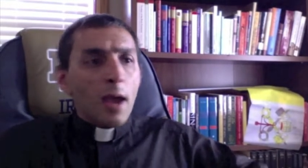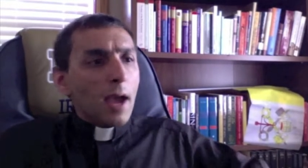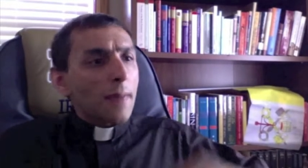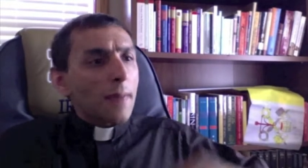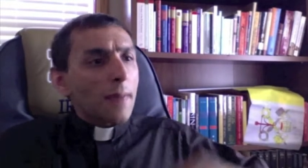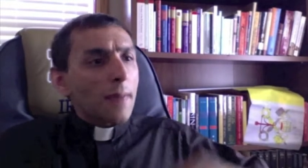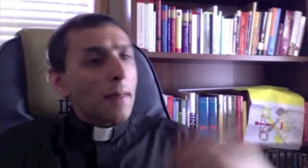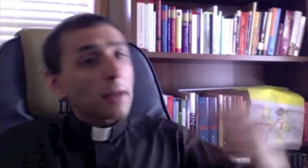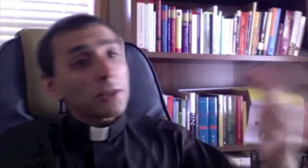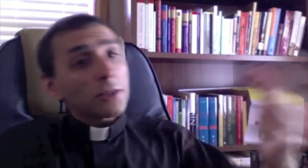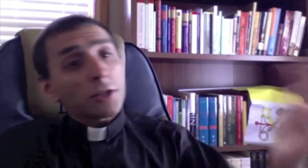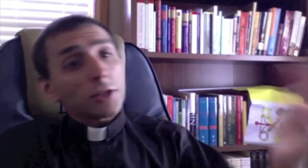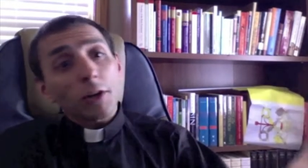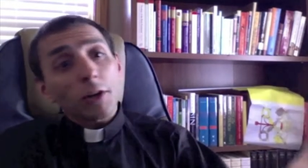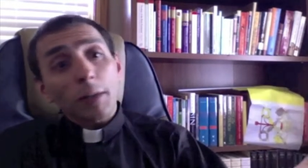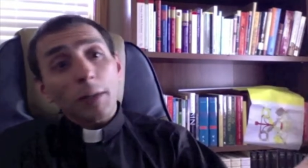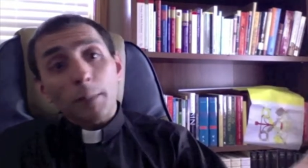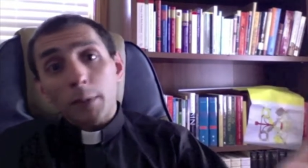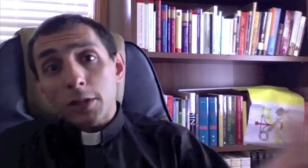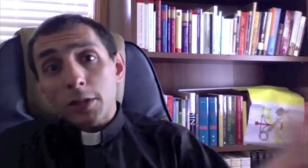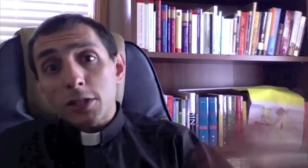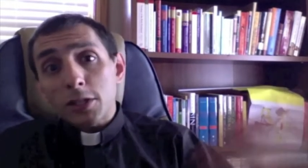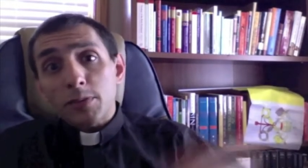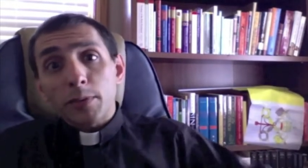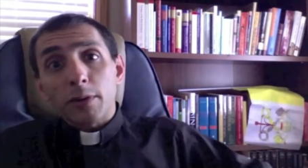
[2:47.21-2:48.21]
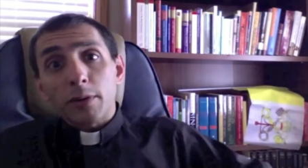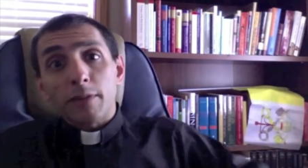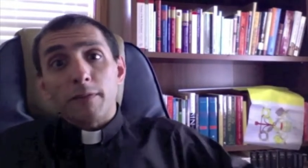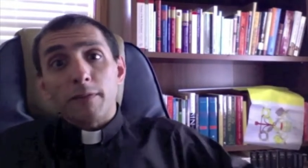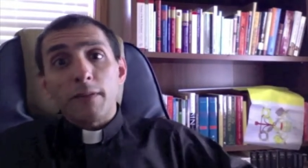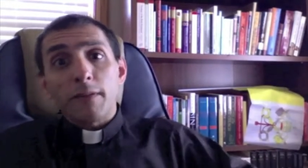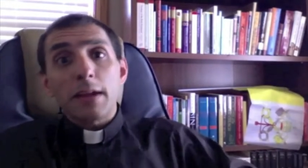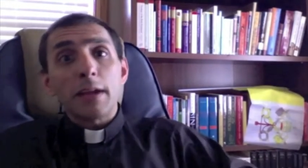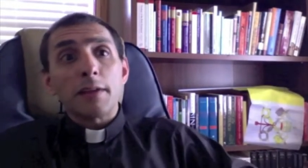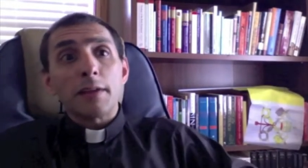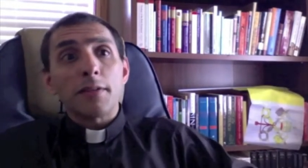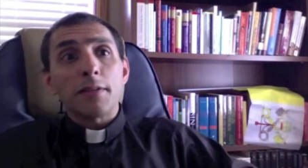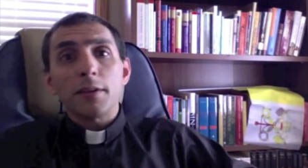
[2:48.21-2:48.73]
And that starting principle of
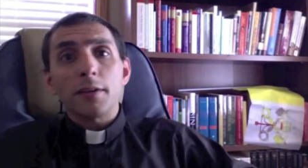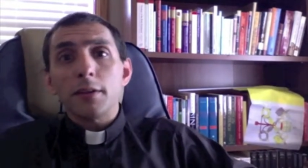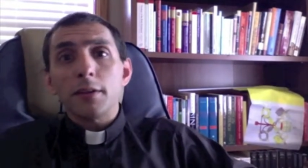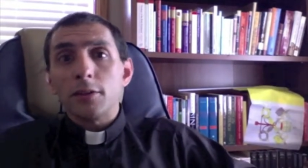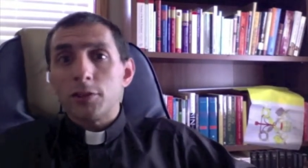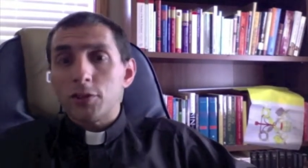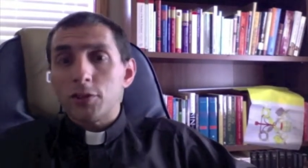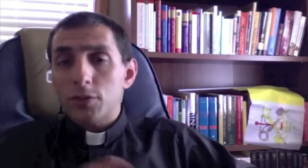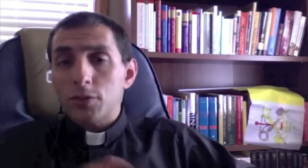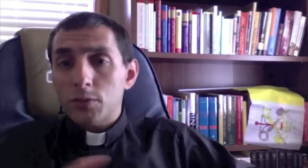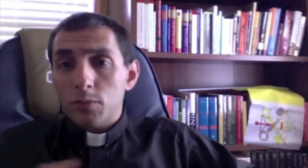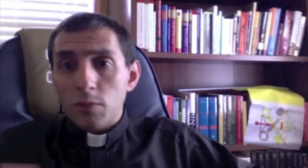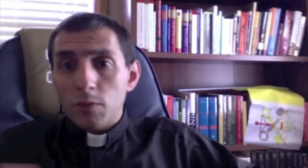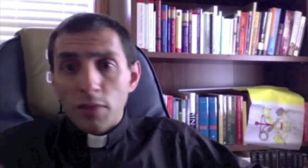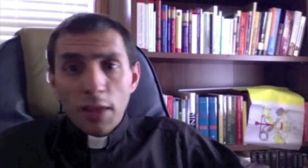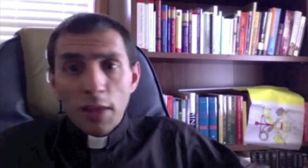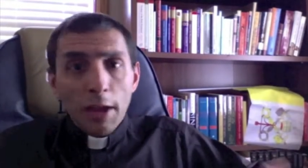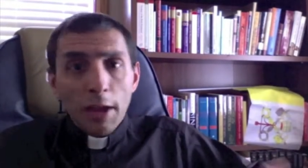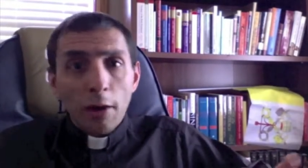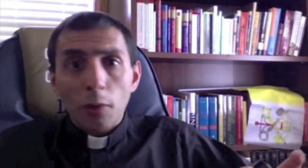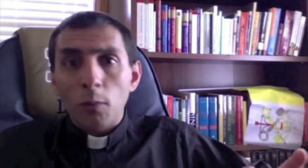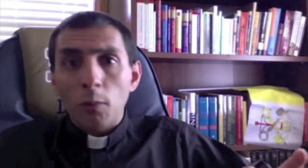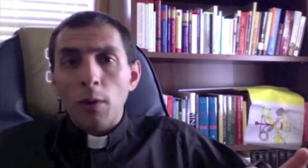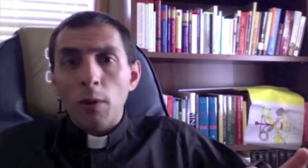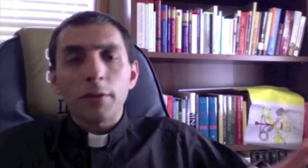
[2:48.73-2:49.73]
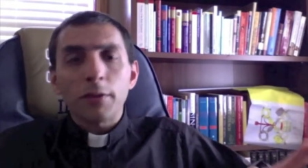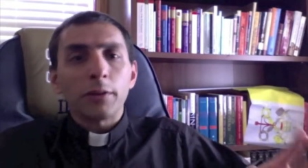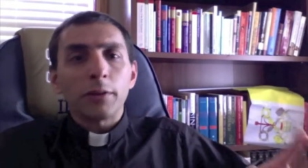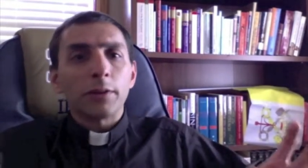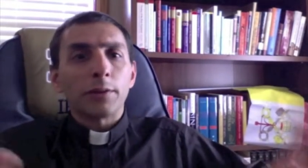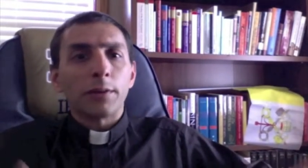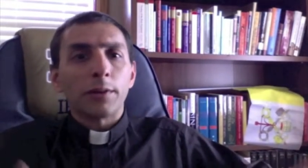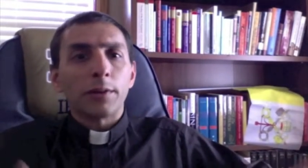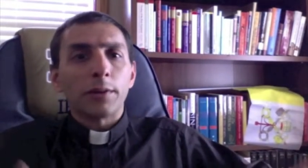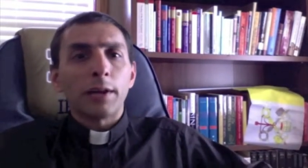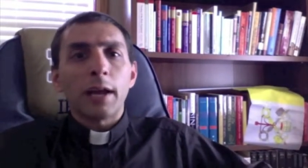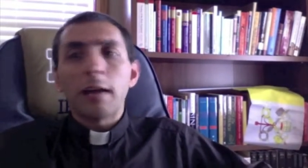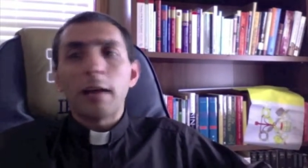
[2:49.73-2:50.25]
faith is there whether
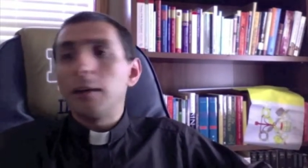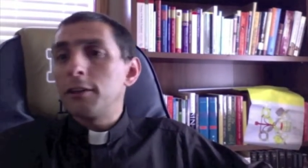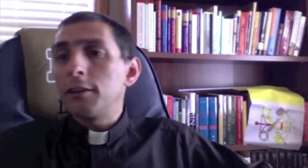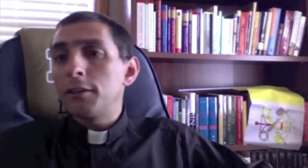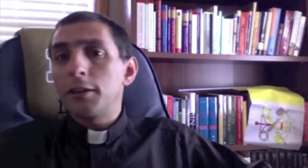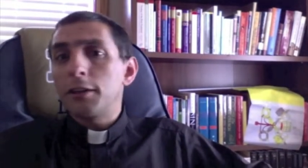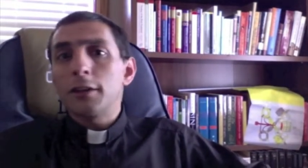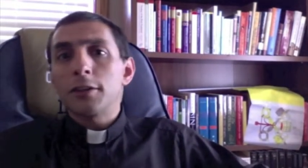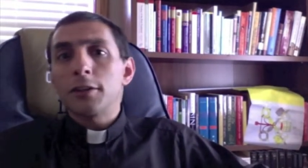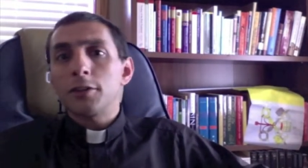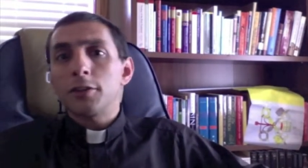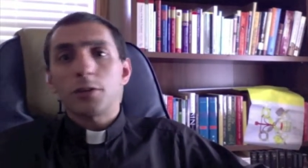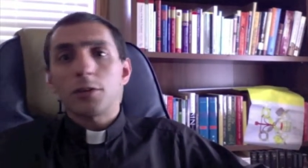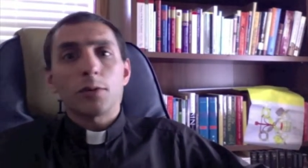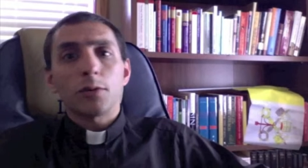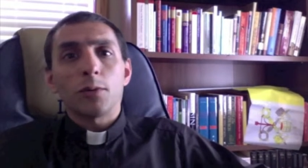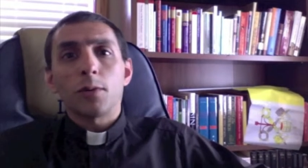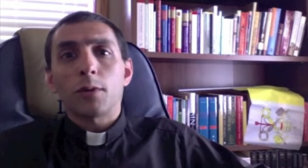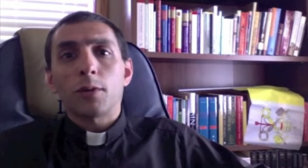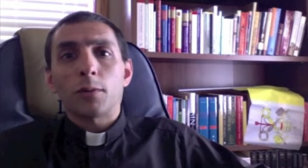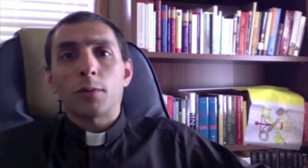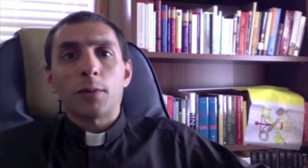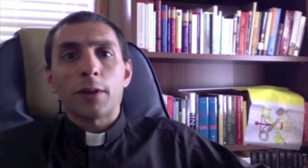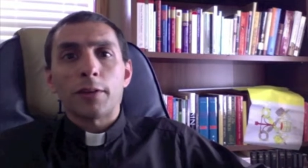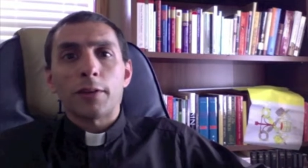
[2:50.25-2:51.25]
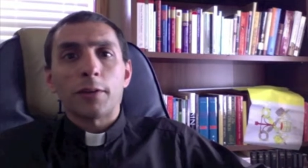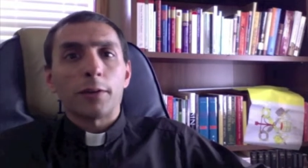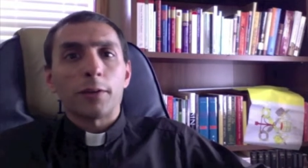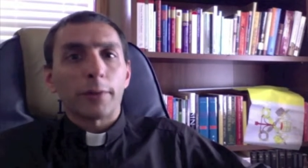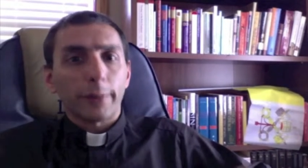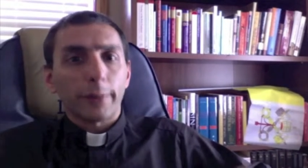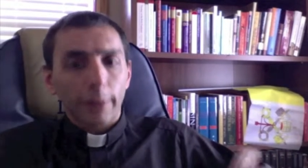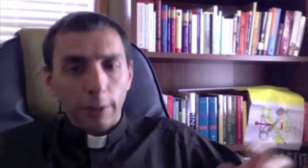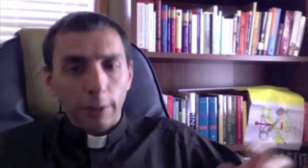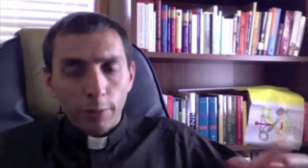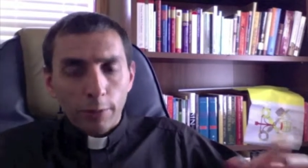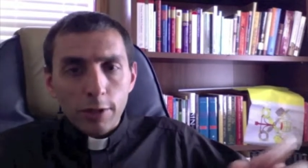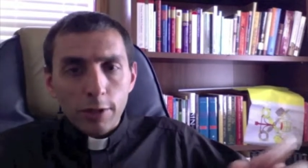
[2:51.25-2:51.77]
you're an atheist or whether
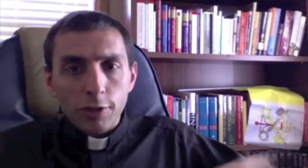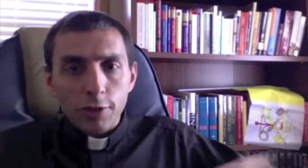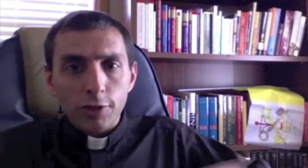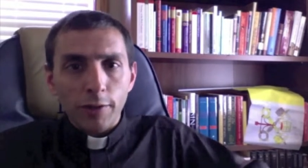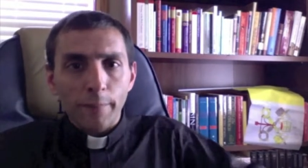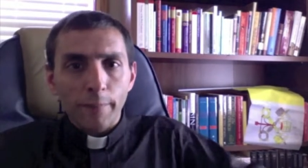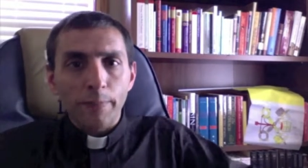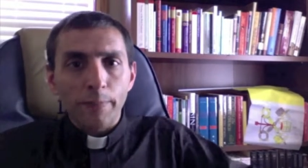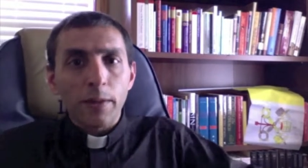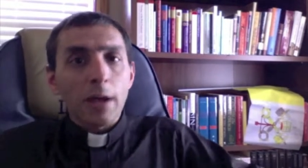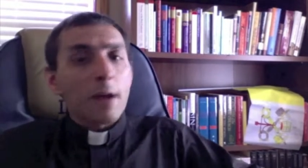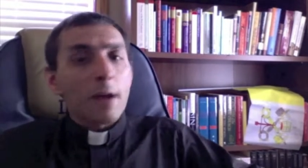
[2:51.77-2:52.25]
you're a Christian.